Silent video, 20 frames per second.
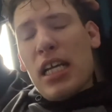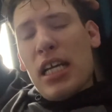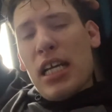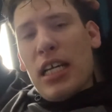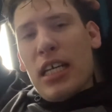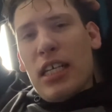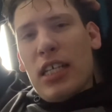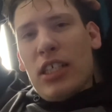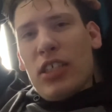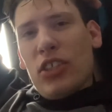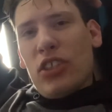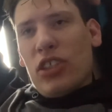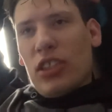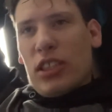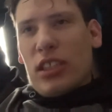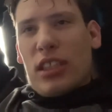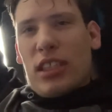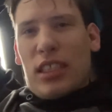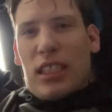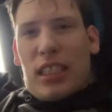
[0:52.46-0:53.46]

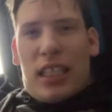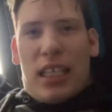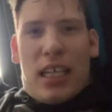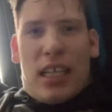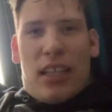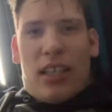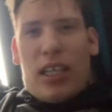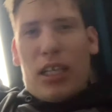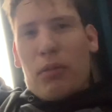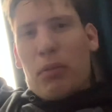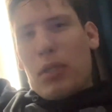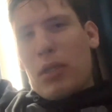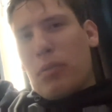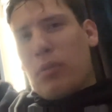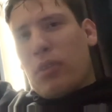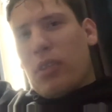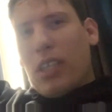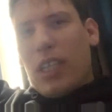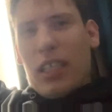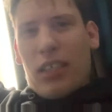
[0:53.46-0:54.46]
just to get like
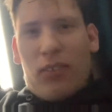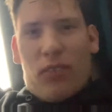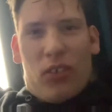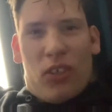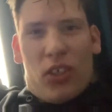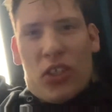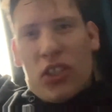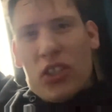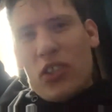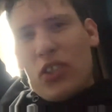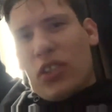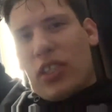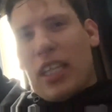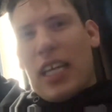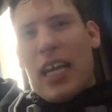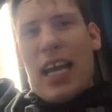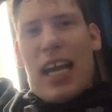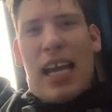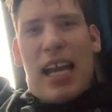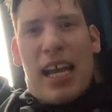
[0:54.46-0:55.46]
people like, woo,
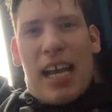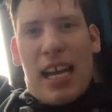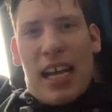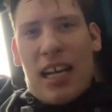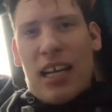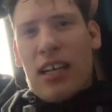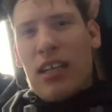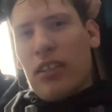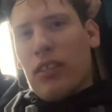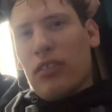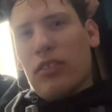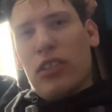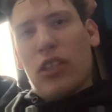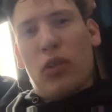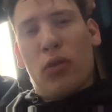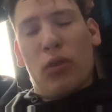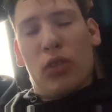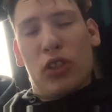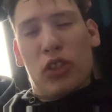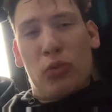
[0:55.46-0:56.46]
yeah.
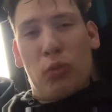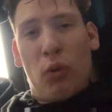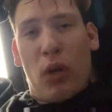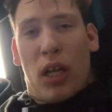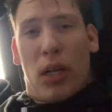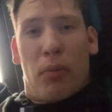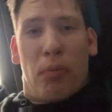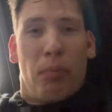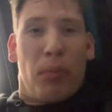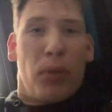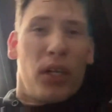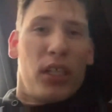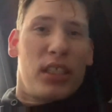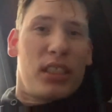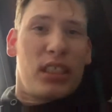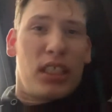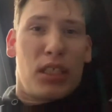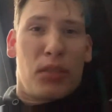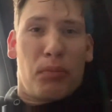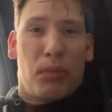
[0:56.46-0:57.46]
There was one
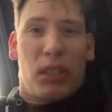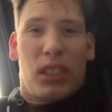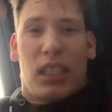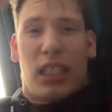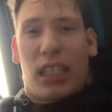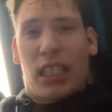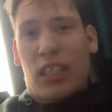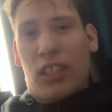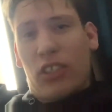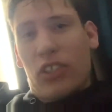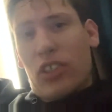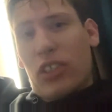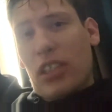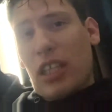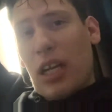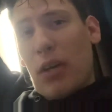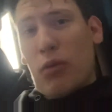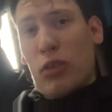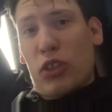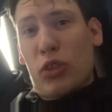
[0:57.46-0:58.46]
person in particular
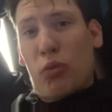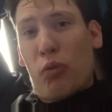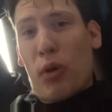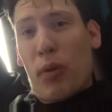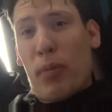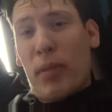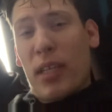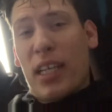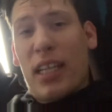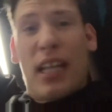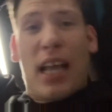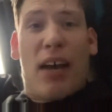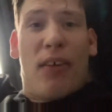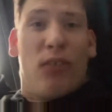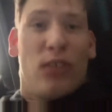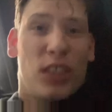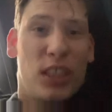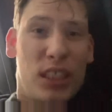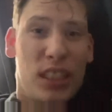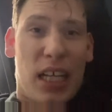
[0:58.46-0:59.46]
that was a woman that
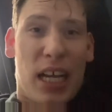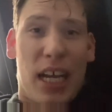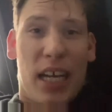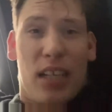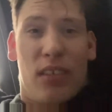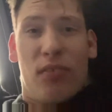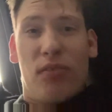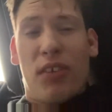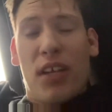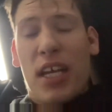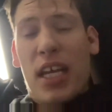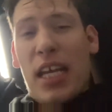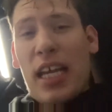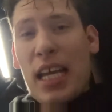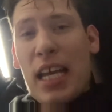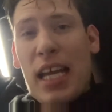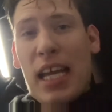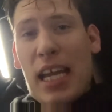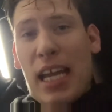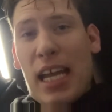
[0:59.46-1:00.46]
was Native.
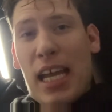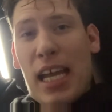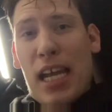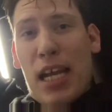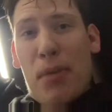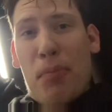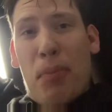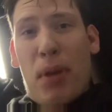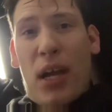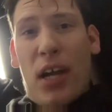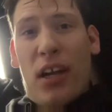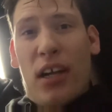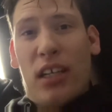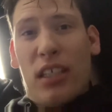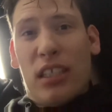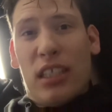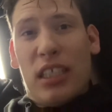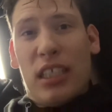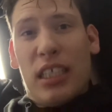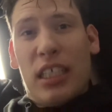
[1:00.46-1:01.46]
And
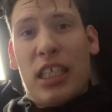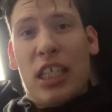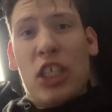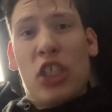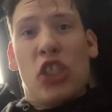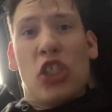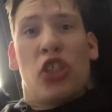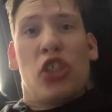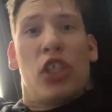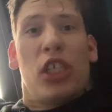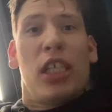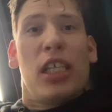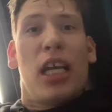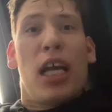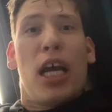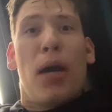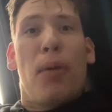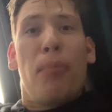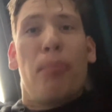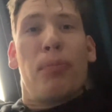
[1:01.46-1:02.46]
apparently, she
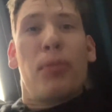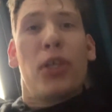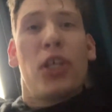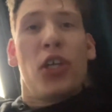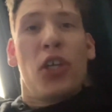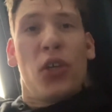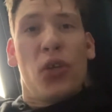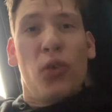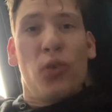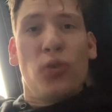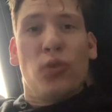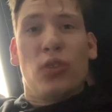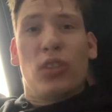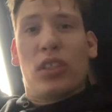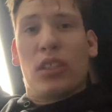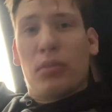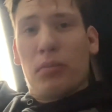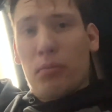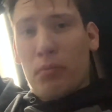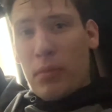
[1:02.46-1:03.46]

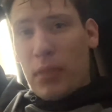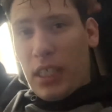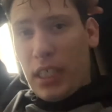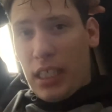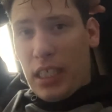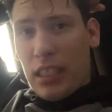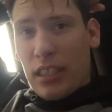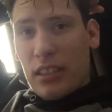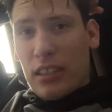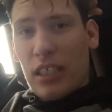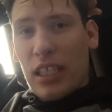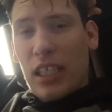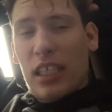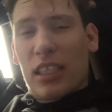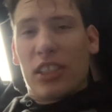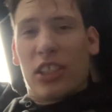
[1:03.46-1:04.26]
abused me, like